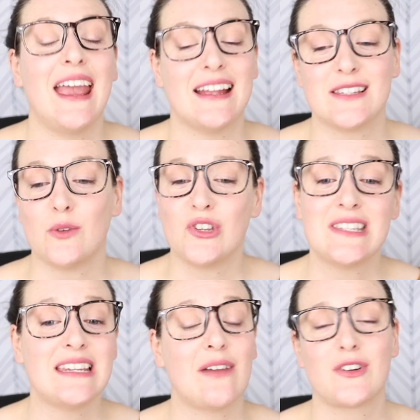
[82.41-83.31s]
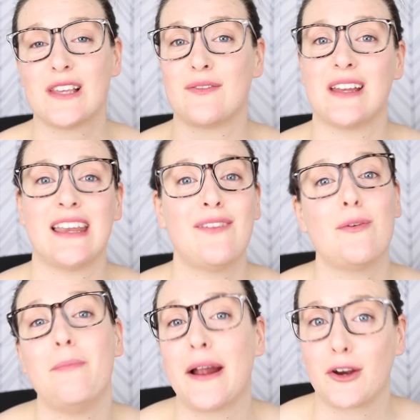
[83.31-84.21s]
And so just to give ourselves an
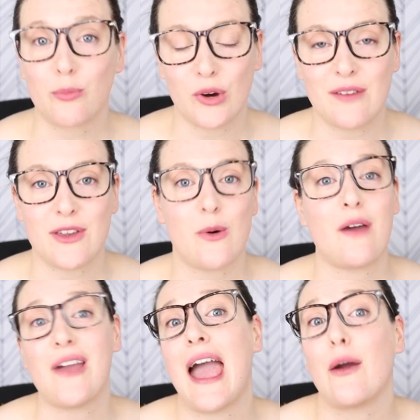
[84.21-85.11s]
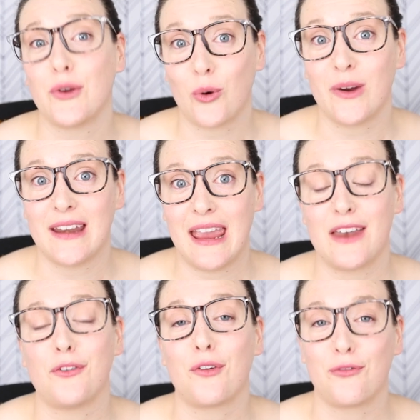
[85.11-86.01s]
even better preview of how you're going to
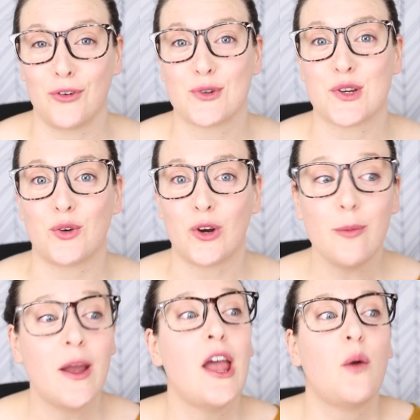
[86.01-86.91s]
handle the fructan group,